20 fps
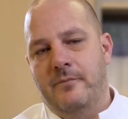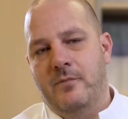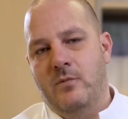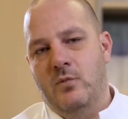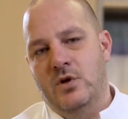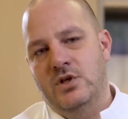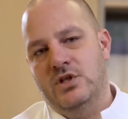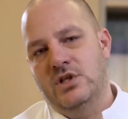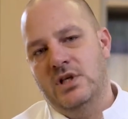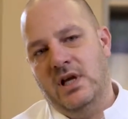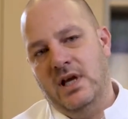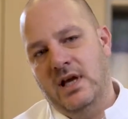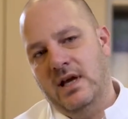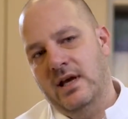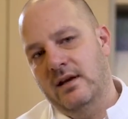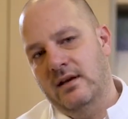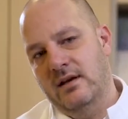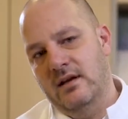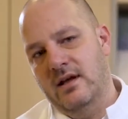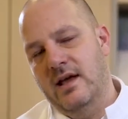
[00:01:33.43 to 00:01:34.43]
Which
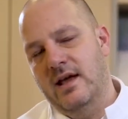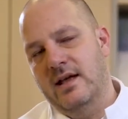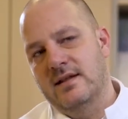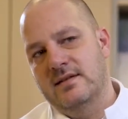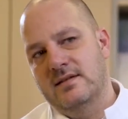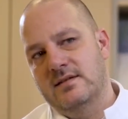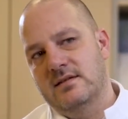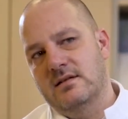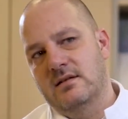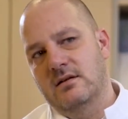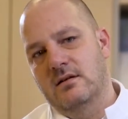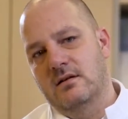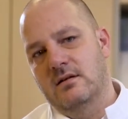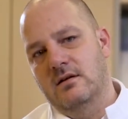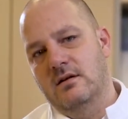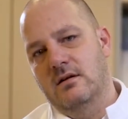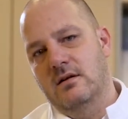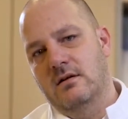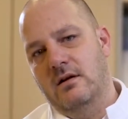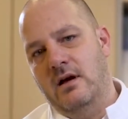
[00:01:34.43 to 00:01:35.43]
again adds,
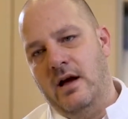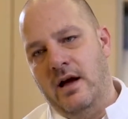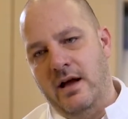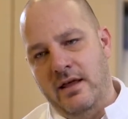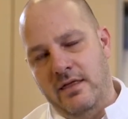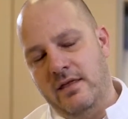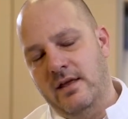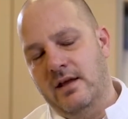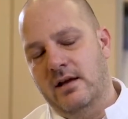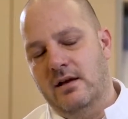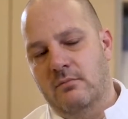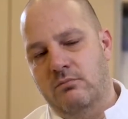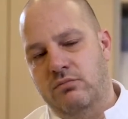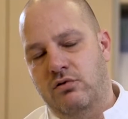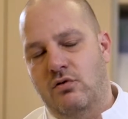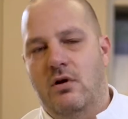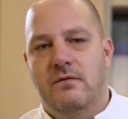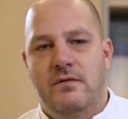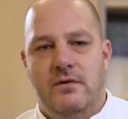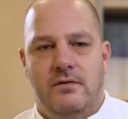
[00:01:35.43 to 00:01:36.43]
I think, a
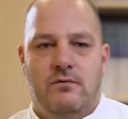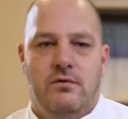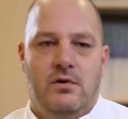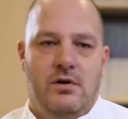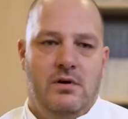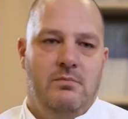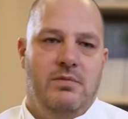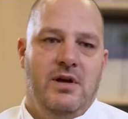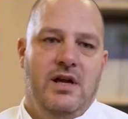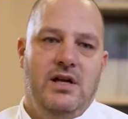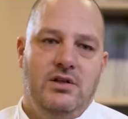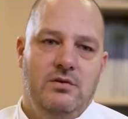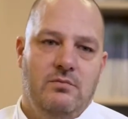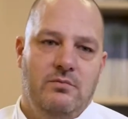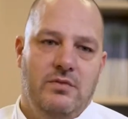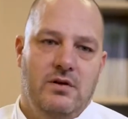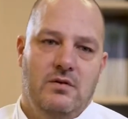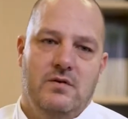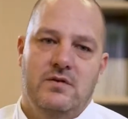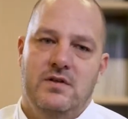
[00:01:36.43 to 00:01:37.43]
profit for the
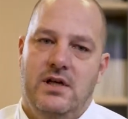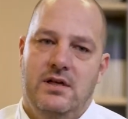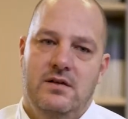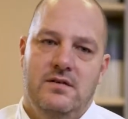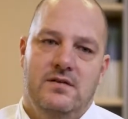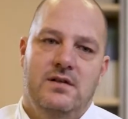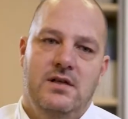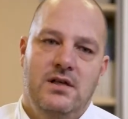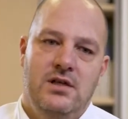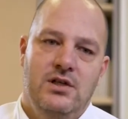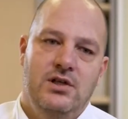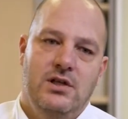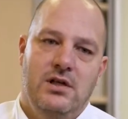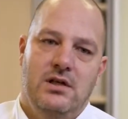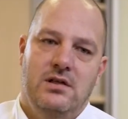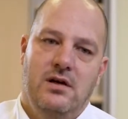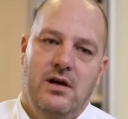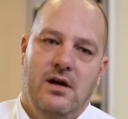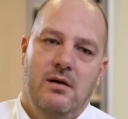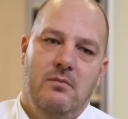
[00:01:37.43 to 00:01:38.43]
patient because the anesthesia
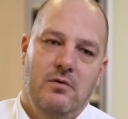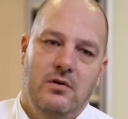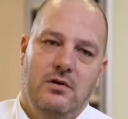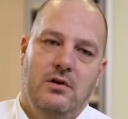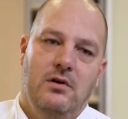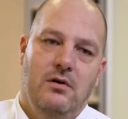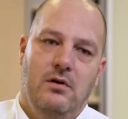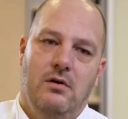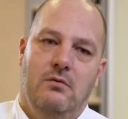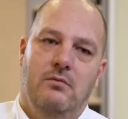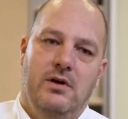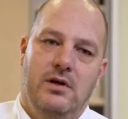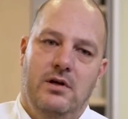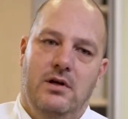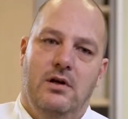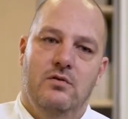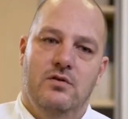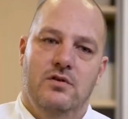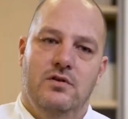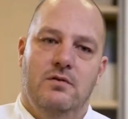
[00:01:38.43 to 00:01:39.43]
time on the long run
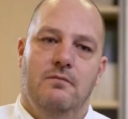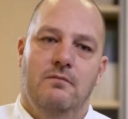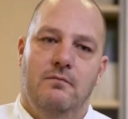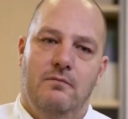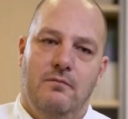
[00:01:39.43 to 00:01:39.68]
goes